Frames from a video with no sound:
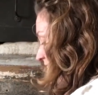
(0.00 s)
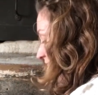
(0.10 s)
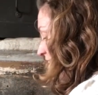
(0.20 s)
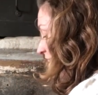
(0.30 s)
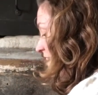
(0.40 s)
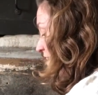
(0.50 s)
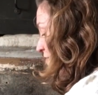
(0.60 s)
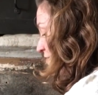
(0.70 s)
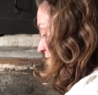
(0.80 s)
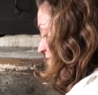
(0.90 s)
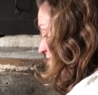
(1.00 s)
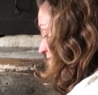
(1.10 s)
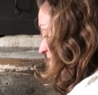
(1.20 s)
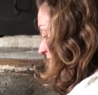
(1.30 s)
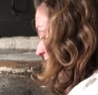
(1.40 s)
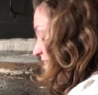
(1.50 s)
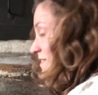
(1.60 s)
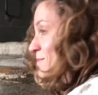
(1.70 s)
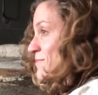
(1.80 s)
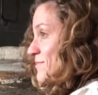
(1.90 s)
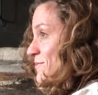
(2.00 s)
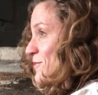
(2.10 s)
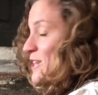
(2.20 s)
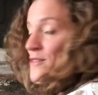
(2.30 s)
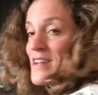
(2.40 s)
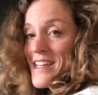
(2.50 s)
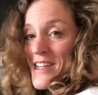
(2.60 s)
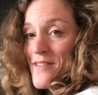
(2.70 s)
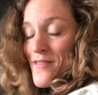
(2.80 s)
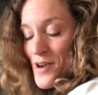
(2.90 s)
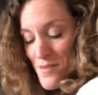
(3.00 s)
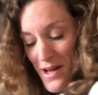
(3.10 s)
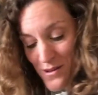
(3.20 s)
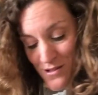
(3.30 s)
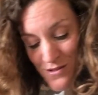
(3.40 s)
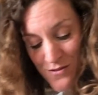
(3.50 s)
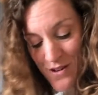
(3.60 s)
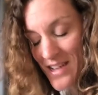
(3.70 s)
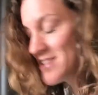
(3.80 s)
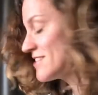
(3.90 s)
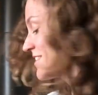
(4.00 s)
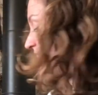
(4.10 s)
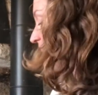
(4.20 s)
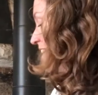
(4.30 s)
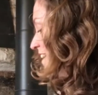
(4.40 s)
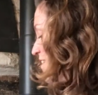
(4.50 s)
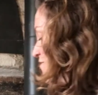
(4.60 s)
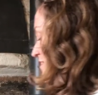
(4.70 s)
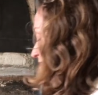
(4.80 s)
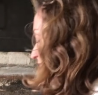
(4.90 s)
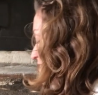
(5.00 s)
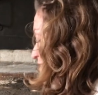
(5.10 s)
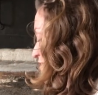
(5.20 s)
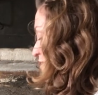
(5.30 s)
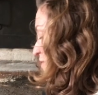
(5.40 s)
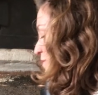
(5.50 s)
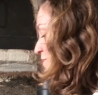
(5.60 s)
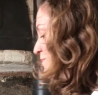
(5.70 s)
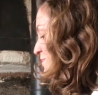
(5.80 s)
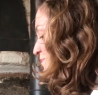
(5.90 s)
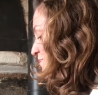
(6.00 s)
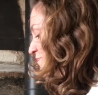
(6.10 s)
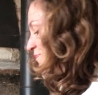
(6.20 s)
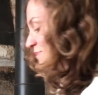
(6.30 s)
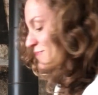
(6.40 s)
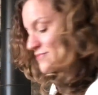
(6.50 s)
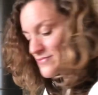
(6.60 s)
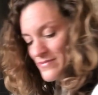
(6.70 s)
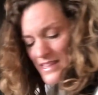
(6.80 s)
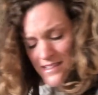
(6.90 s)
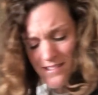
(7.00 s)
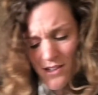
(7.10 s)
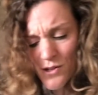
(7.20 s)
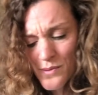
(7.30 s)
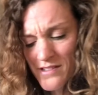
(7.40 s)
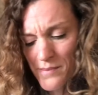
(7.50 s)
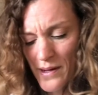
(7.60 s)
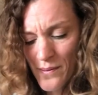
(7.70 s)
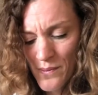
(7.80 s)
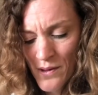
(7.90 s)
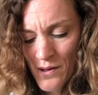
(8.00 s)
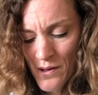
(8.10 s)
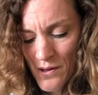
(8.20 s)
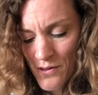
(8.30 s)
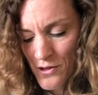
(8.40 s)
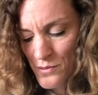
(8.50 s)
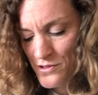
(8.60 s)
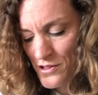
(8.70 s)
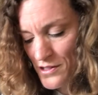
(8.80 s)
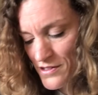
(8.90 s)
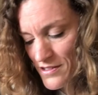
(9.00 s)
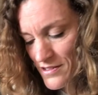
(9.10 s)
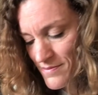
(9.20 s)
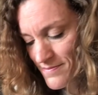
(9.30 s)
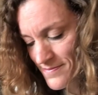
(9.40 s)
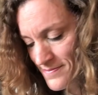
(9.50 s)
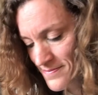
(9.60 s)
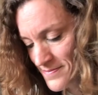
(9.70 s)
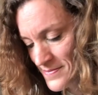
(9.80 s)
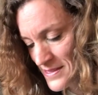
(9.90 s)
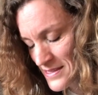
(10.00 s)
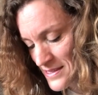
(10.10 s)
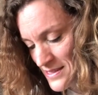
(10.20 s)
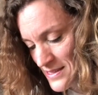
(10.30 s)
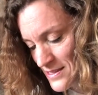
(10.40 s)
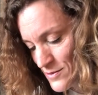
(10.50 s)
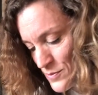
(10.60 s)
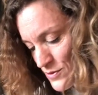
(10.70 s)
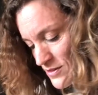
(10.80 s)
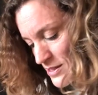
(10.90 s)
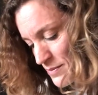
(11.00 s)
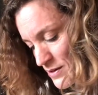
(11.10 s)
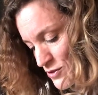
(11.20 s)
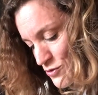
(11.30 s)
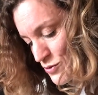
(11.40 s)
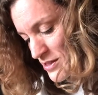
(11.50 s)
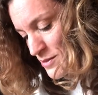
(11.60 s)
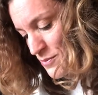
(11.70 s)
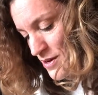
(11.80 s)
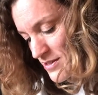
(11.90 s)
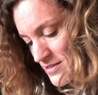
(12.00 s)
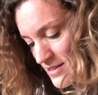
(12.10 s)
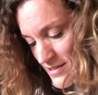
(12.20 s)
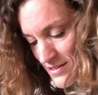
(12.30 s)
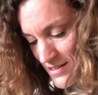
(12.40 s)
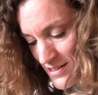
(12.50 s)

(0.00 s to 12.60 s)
in life, in renovating a farmhouse in France, everything. So it's not always about the result. It's mostly about enjoying the process.